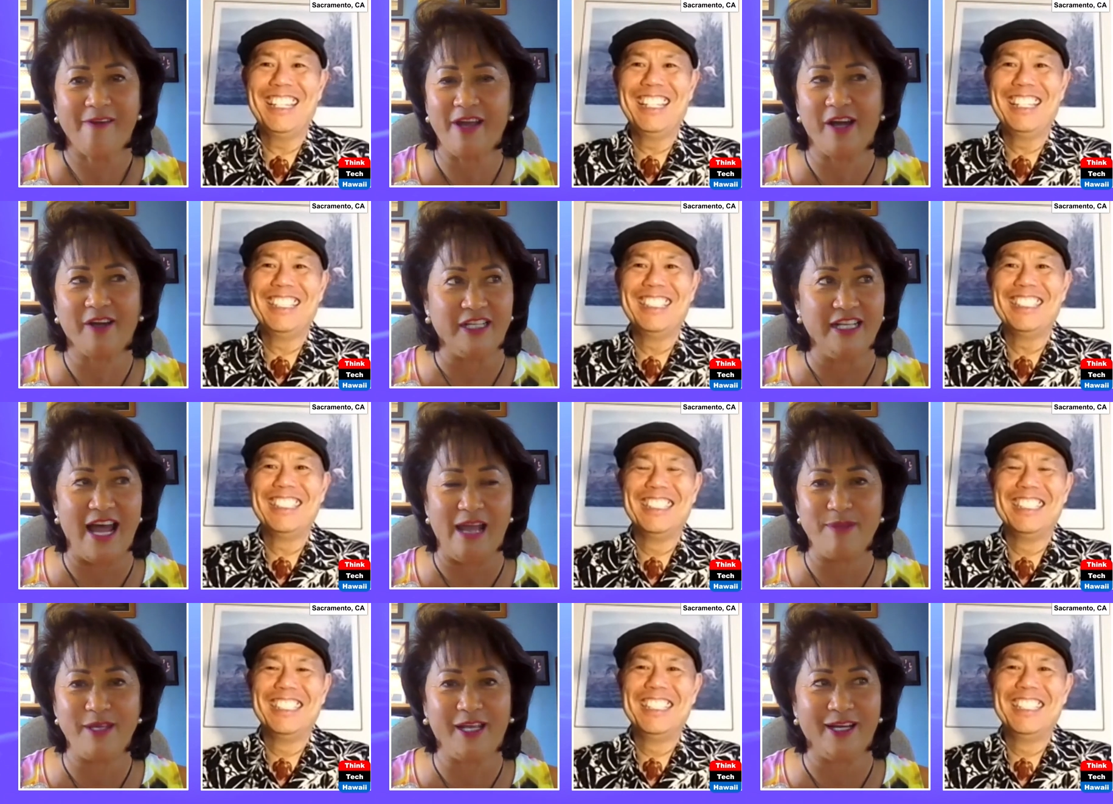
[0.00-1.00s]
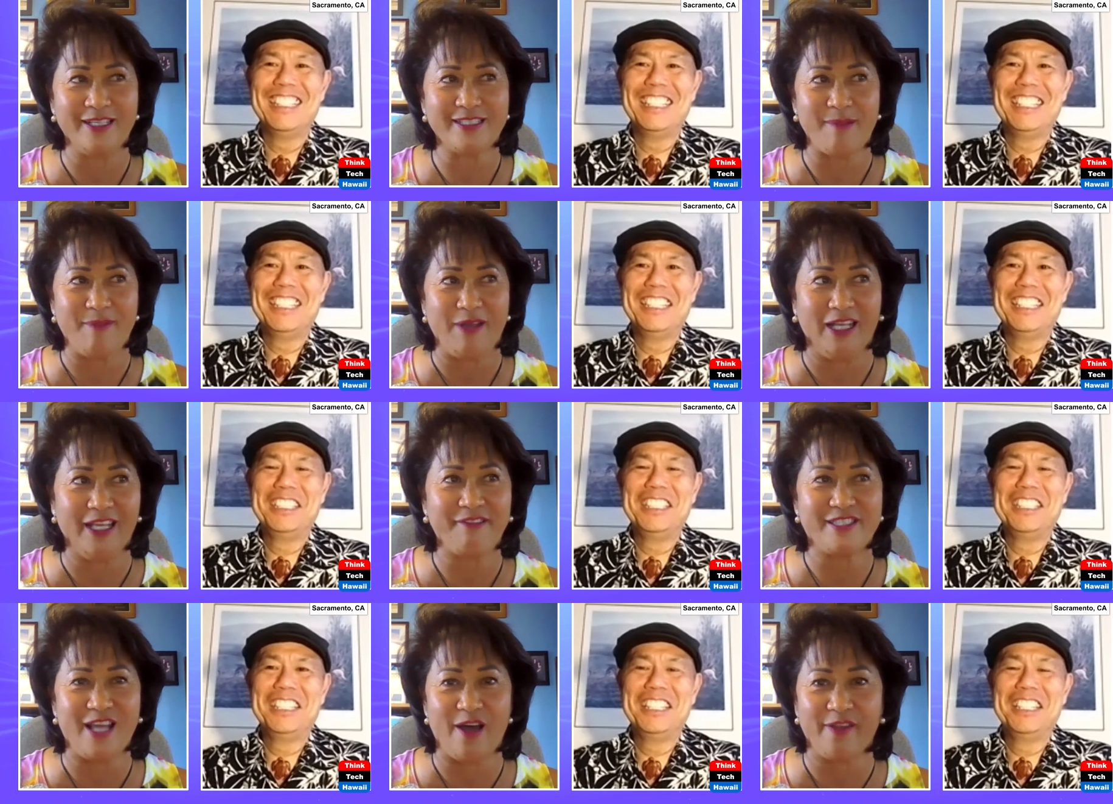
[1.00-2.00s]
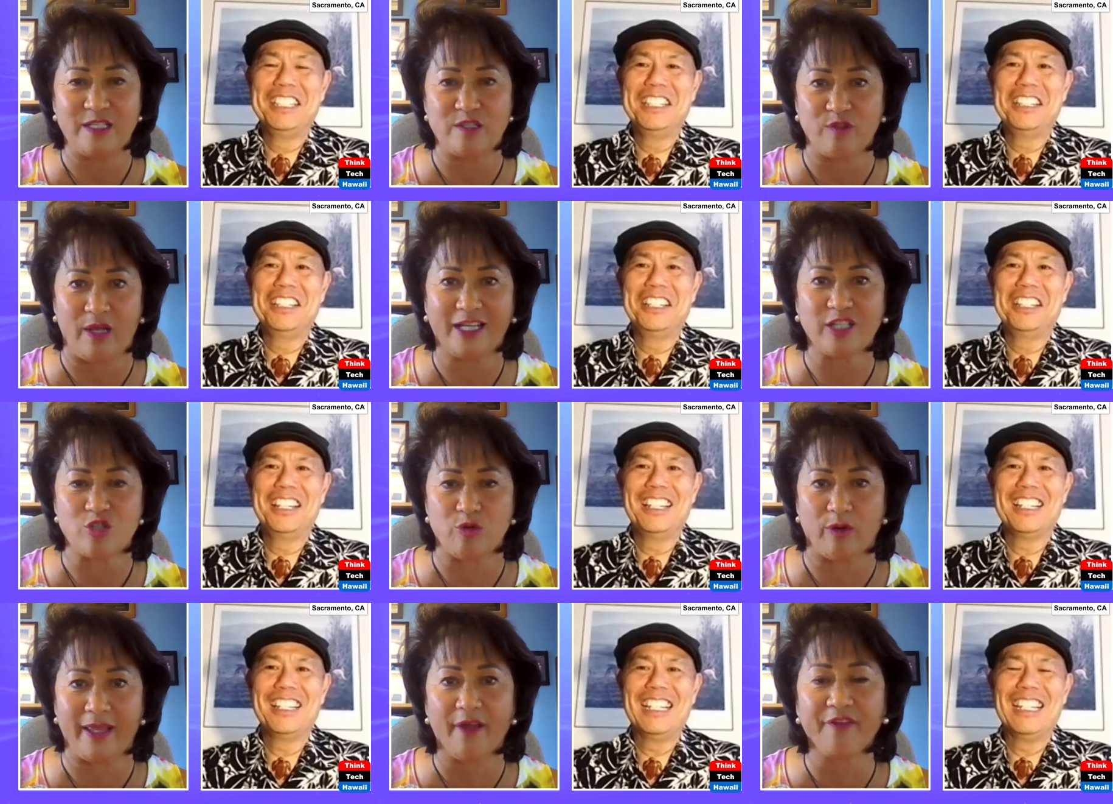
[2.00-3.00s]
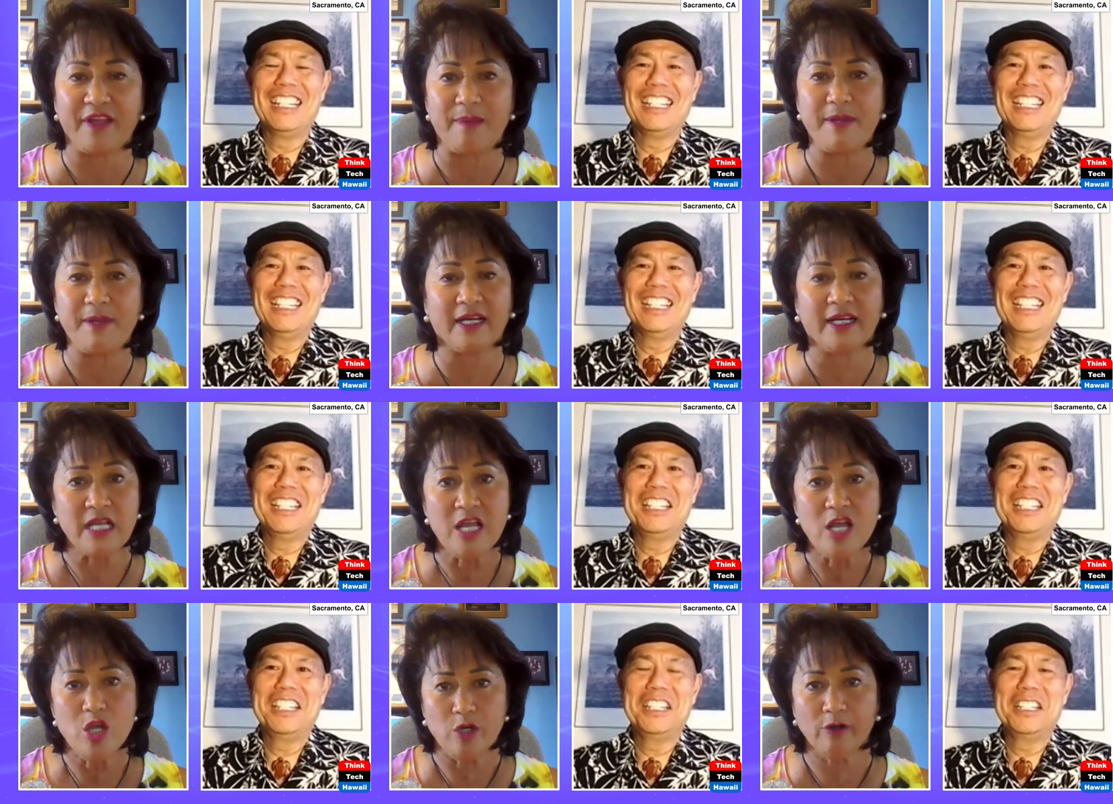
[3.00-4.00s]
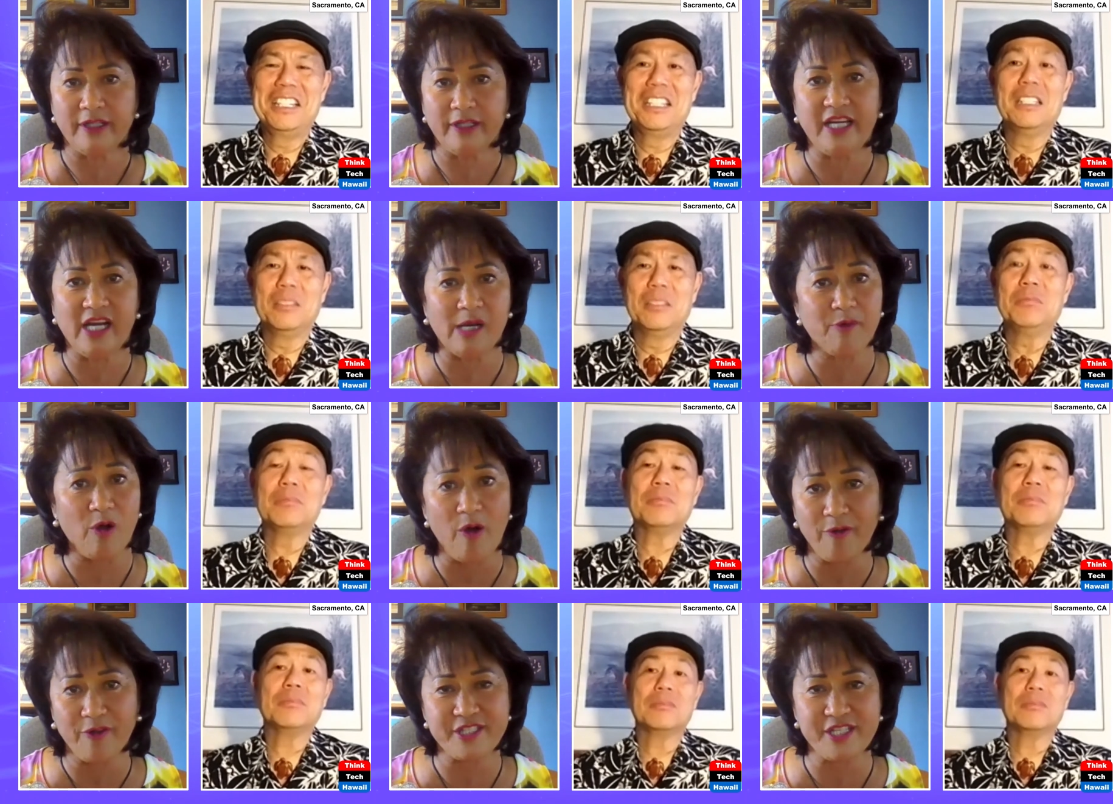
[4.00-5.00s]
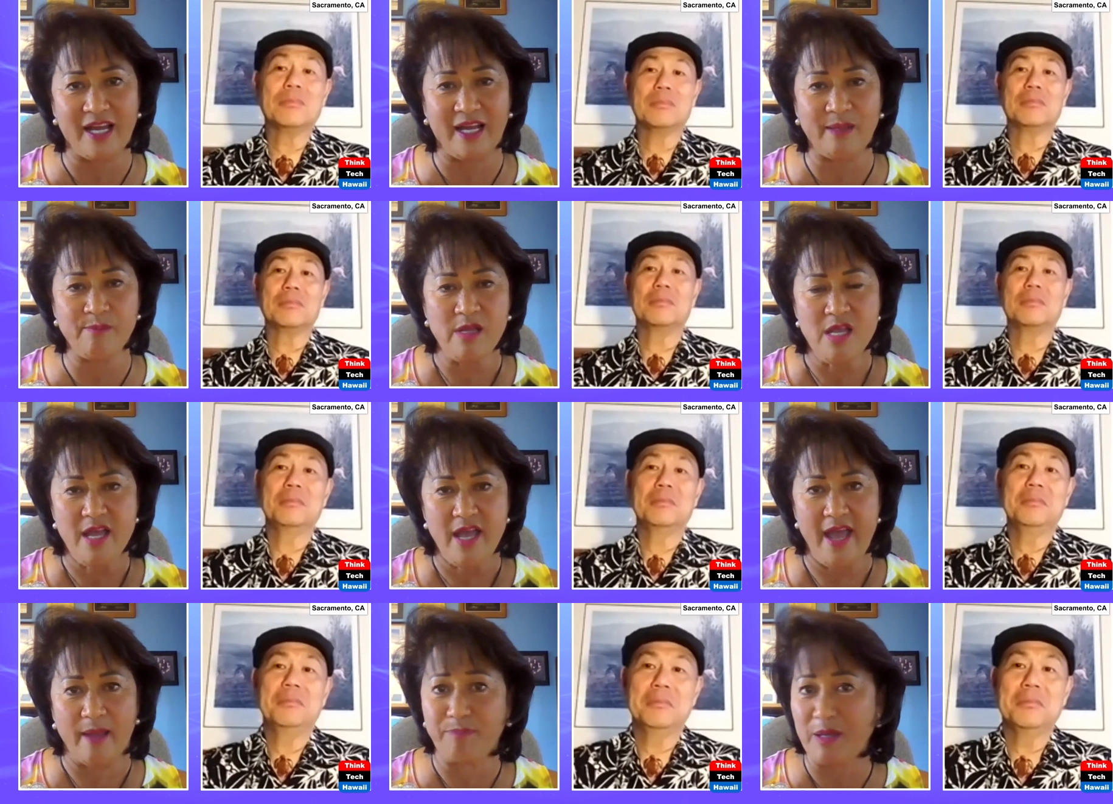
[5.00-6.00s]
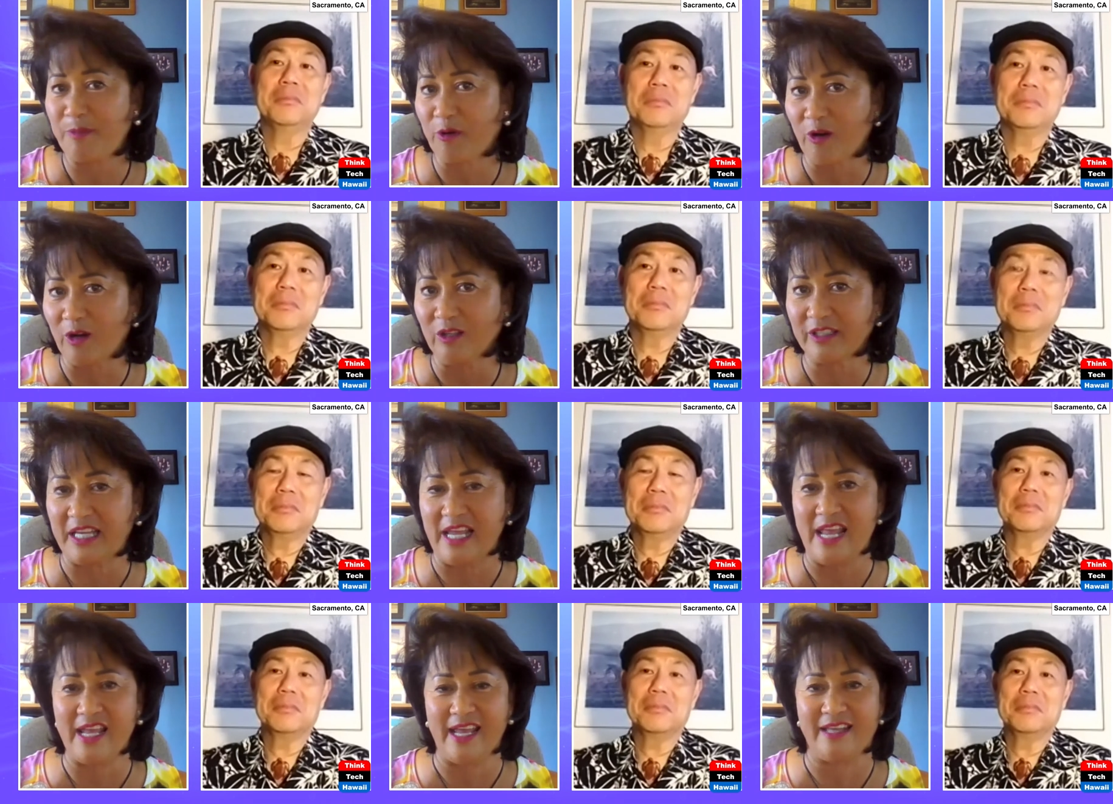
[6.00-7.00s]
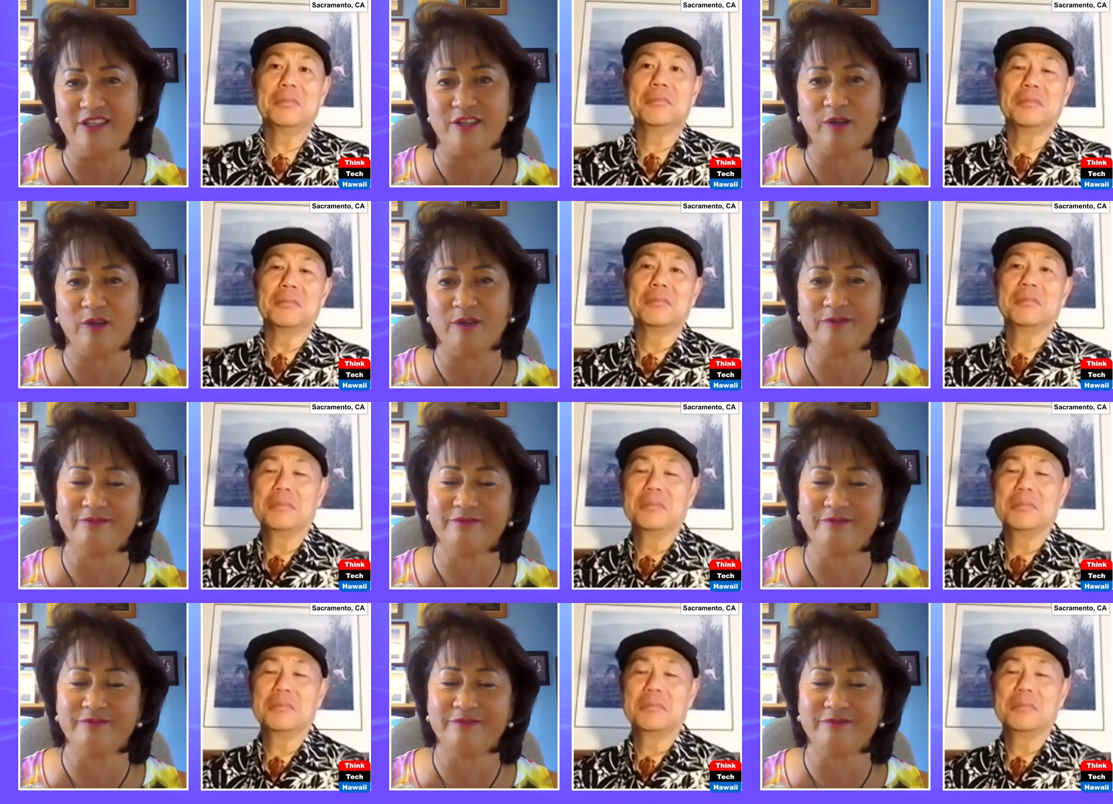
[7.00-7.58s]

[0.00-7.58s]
Speaker 1: carry out a line because, I mean, a lifestyle that's extra healthy because you're on camera all the time and people are looking and, you know,